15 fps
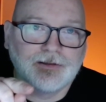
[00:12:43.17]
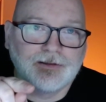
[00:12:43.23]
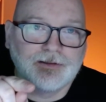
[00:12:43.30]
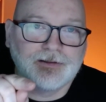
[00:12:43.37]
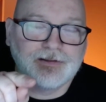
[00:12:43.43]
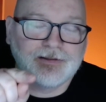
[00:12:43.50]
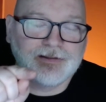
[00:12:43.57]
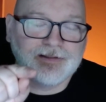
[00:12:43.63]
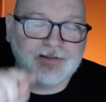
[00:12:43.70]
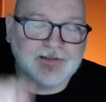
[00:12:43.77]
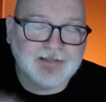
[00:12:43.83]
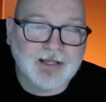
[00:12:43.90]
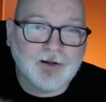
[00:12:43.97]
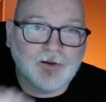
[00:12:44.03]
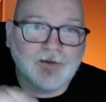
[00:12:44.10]

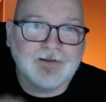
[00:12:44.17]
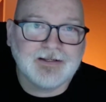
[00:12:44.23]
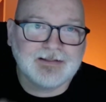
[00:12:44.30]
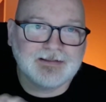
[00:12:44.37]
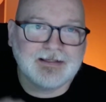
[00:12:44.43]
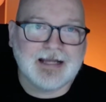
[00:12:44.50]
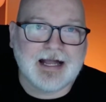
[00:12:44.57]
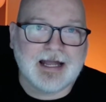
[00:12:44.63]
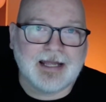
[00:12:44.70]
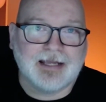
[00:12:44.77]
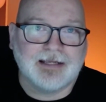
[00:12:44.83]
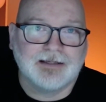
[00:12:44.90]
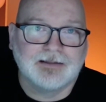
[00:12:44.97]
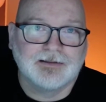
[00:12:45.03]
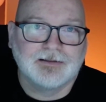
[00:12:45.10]
sell this
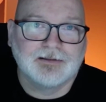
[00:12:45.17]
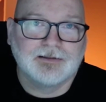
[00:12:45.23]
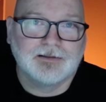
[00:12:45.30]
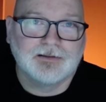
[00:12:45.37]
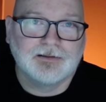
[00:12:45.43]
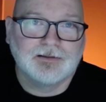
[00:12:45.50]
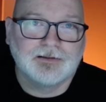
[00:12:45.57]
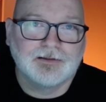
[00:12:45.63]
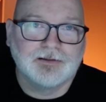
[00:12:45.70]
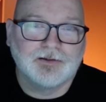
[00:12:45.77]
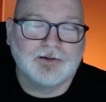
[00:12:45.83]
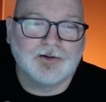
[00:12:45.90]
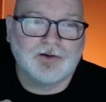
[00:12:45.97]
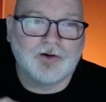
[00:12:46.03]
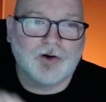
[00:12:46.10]
guy
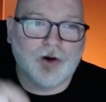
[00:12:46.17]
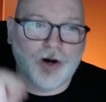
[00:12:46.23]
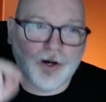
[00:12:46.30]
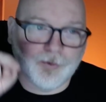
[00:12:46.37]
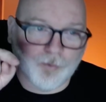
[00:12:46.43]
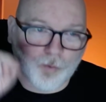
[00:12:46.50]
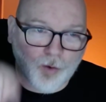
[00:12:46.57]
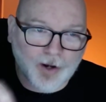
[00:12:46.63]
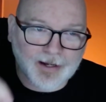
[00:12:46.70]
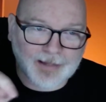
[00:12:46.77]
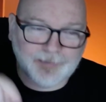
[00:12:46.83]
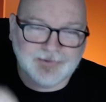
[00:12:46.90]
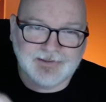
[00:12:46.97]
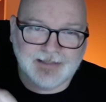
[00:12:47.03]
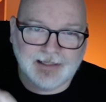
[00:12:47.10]
on what I'm
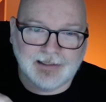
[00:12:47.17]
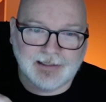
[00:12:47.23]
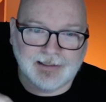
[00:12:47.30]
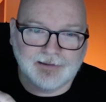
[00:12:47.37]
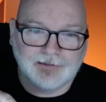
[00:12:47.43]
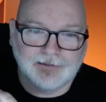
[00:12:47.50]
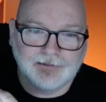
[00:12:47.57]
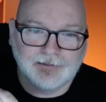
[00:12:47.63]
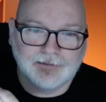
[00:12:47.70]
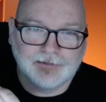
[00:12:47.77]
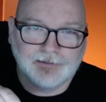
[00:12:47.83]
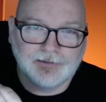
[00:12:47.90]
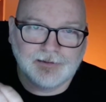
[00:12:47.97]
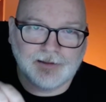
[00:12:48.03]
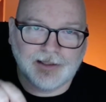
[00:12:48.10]
selling
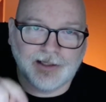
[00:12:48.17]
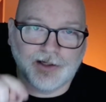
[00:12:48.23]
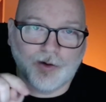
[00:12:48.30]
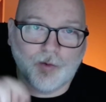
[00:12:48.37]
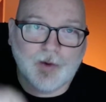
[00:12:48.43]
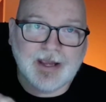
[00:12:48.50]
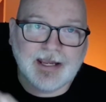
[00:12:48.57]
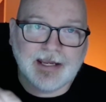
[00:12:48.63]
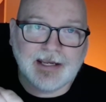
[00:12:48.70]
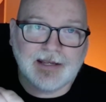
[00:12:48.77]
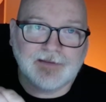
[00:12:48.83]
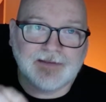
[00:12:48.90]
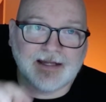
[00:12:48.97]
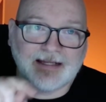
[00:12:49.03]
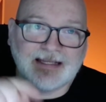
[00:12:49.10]
in a way
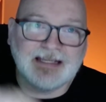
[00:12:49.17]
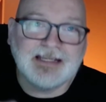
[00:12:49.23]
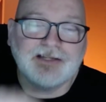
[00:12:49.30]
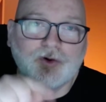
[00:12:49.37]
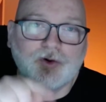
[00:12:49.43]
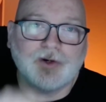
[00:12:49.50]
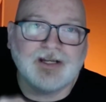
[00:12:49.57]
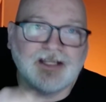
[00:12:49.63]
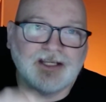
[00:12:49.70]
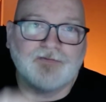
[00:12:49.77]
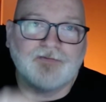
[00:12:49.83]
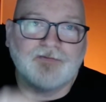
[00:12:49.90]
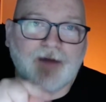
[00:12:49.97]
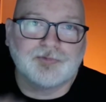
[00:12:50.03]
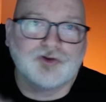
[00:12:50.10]
that he's going to give
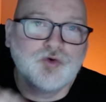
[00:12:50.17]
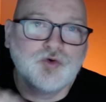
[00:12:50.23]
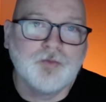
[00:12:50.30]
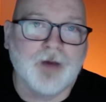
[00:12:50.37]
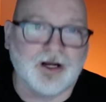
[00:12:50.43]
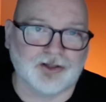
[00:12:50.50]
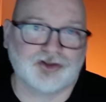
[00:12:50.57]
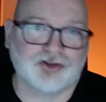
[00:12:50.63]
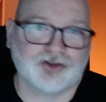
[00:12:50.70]
up too much